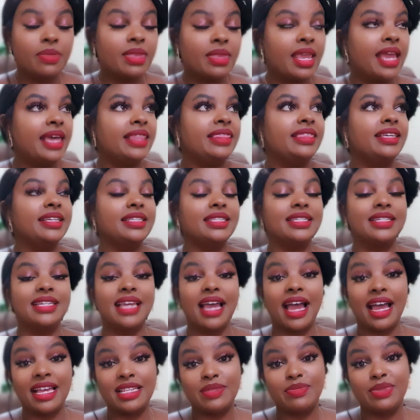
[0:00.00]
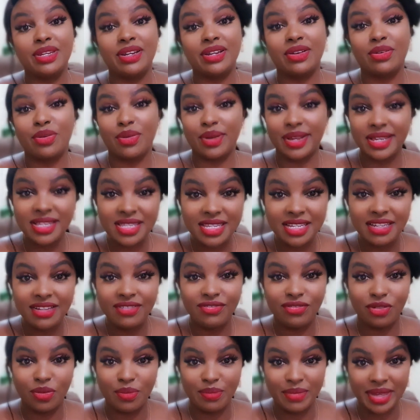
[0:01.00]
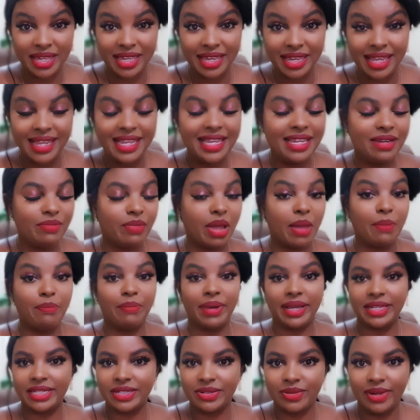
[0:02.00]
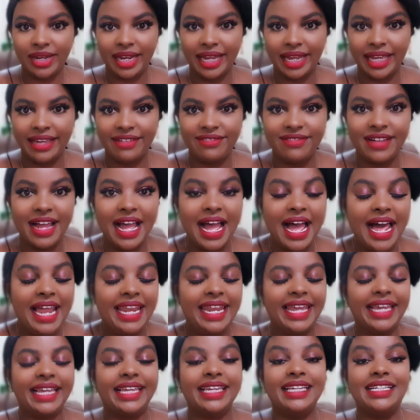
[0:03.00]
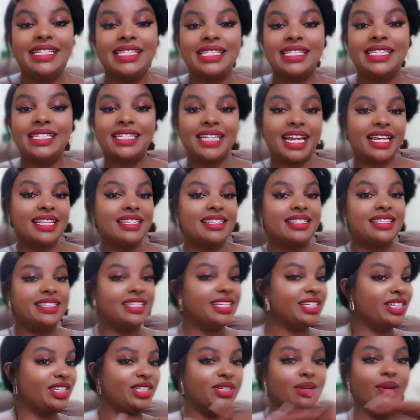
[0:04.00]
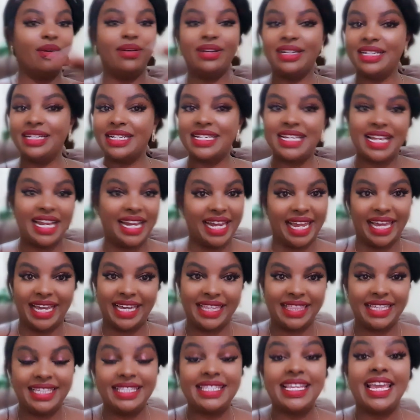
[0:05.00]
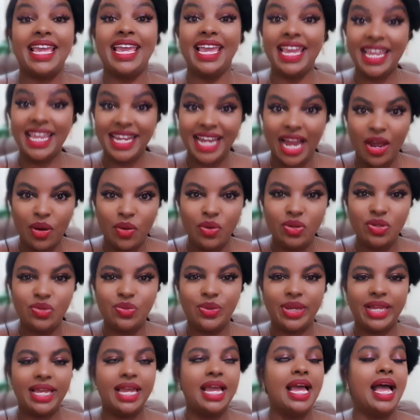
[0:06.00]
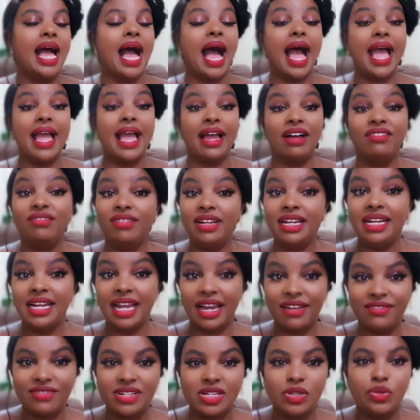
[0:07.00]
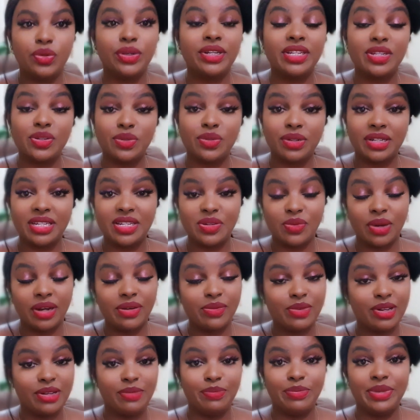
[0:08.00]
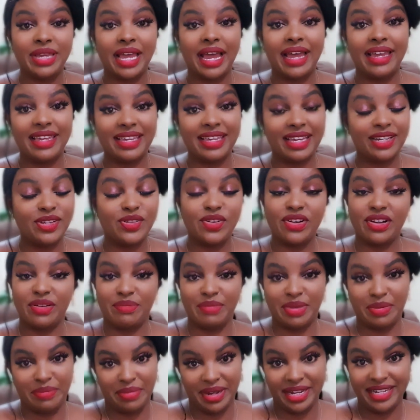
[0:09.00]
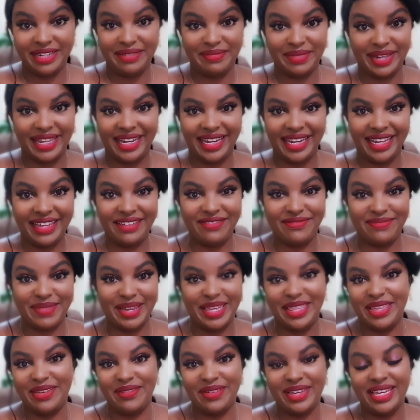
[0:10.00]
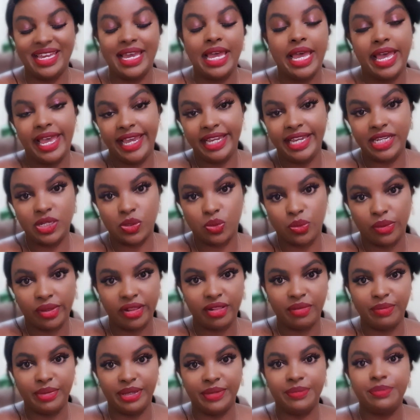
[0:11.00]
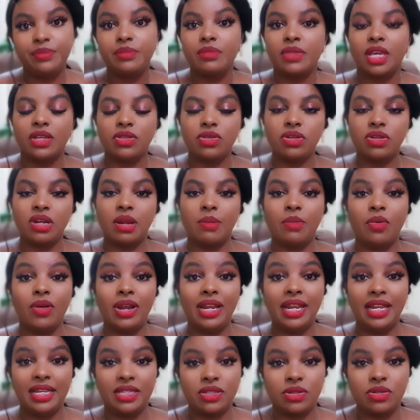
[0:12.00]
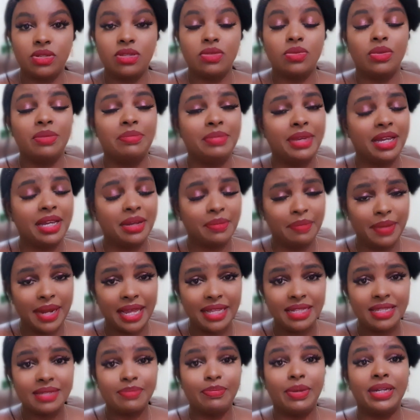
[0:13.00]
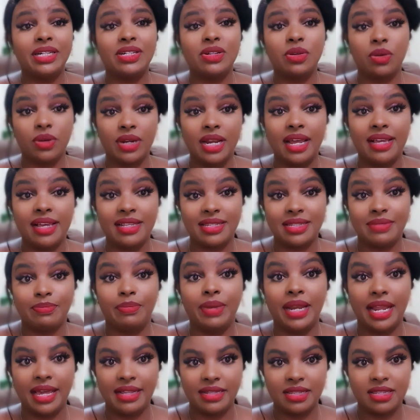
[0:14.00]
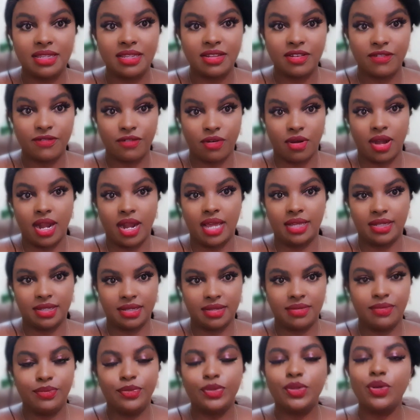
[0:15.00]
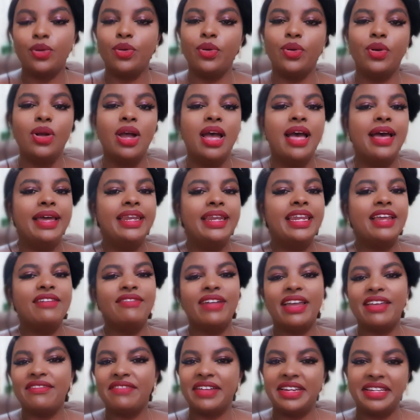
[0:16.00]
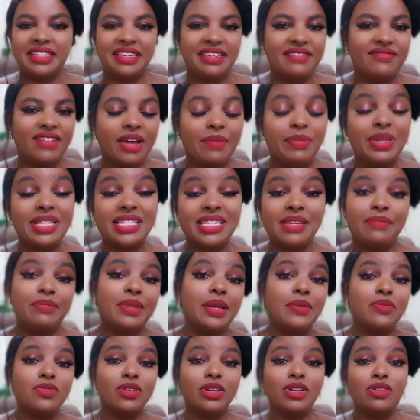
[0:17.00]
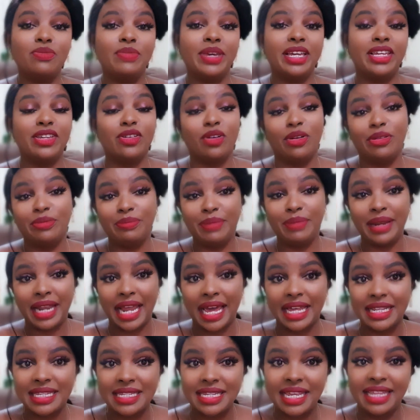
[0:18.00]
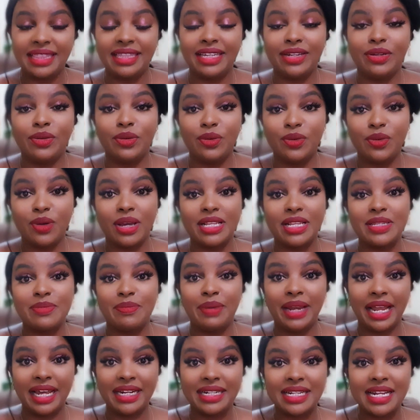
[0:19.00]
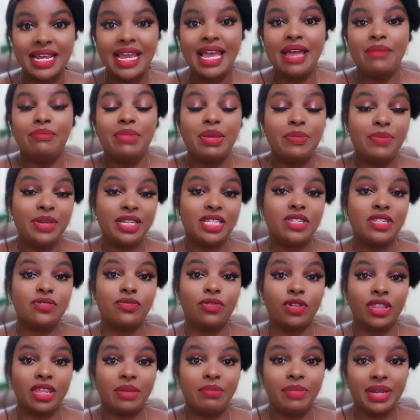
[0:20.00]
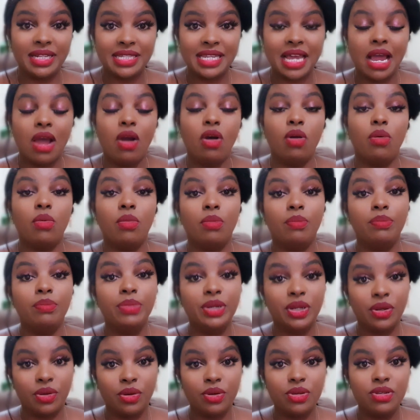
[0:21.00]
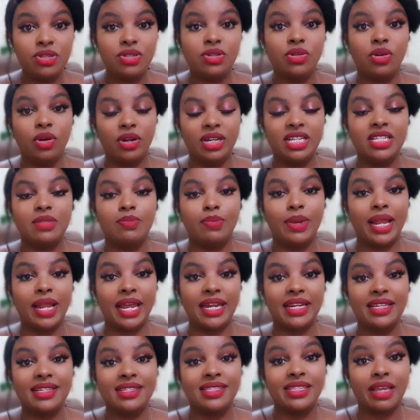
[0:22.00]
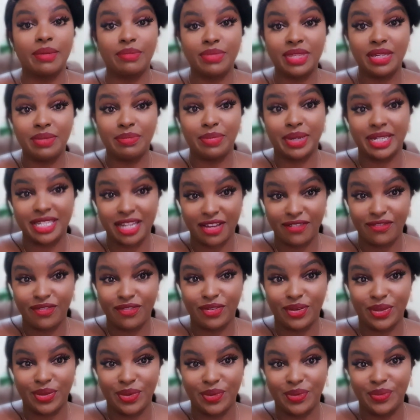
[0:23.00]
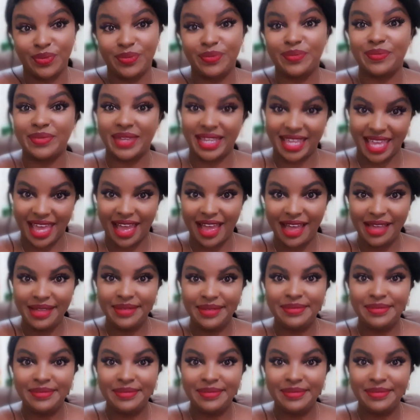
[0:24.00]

This year has been crazy for me in my personal life. Like, it's transitioned like this in a good way. I have loved 2021. Will be a year to remember in my life, by the way. It will be. So number one, lessons: we make plans, but God has plans for us. So never even give up. And sometimes when you make your own plans and they don't go as planned, maybe it's for the better, or because God is planning something better for you. Yeah.